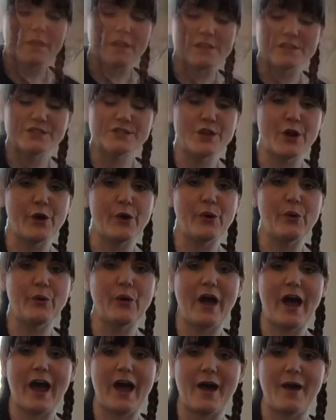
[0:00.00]

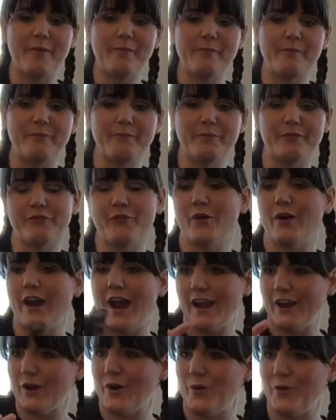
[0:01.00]
So before
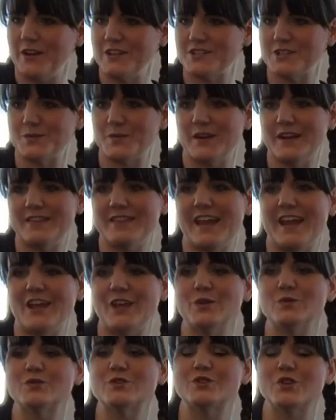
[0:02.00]
I go, I just want to thank
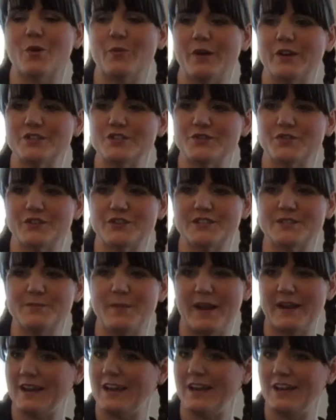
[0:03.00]
you so much for
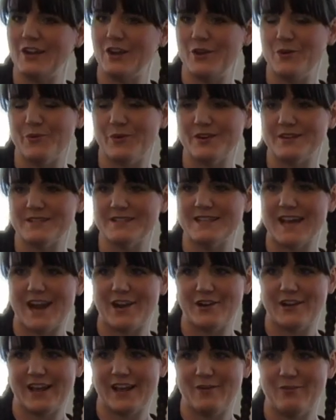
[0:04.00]
spending your
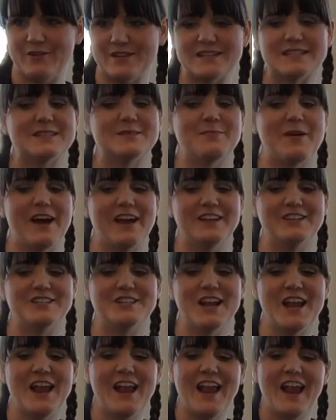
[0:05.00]
Saturday with Smudge.
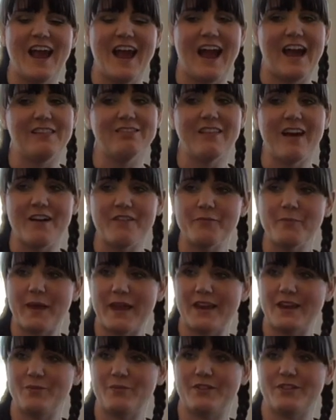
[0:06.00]
I love
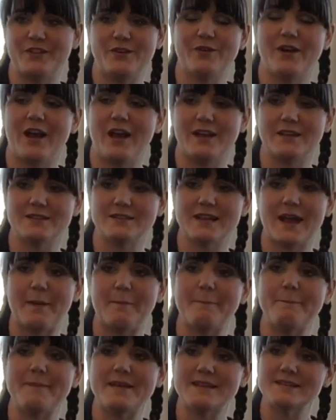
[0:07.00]
painting with you guys.
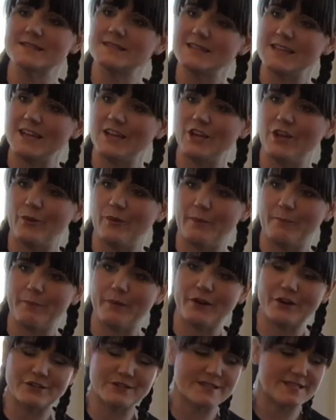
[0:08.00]
I miss seeing you in
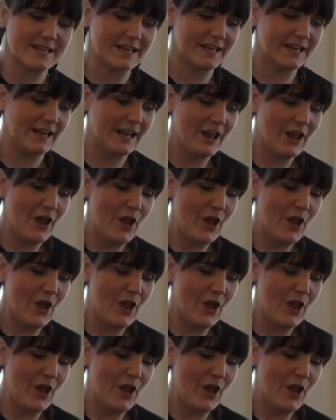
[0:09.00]
person.